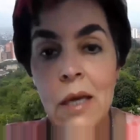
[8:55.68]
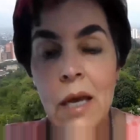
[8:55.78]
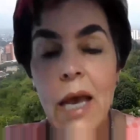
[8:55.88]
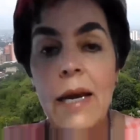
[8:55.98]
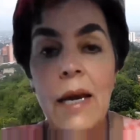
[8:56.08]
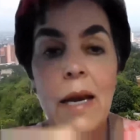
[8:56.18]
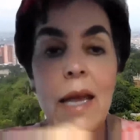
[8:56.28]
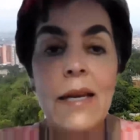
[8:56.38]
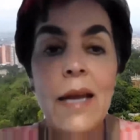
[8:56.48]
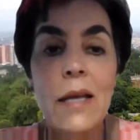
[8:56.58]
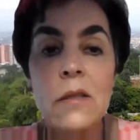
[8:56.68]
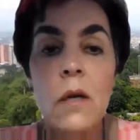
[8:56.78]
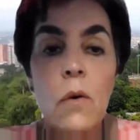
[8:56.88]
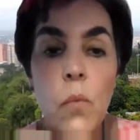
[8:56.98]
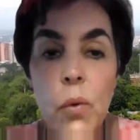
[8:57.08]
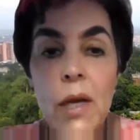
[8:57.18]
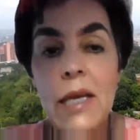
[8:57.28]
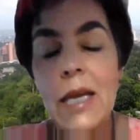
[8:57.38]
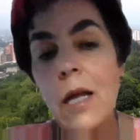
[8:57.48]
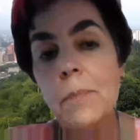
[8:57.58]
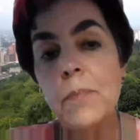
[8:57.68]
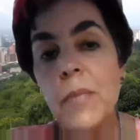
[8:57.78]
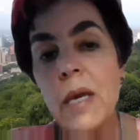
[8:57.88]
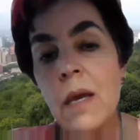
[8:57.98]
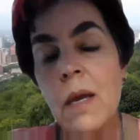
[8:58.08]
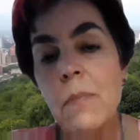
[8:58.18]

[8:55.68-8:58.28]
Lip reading: And it has really helped me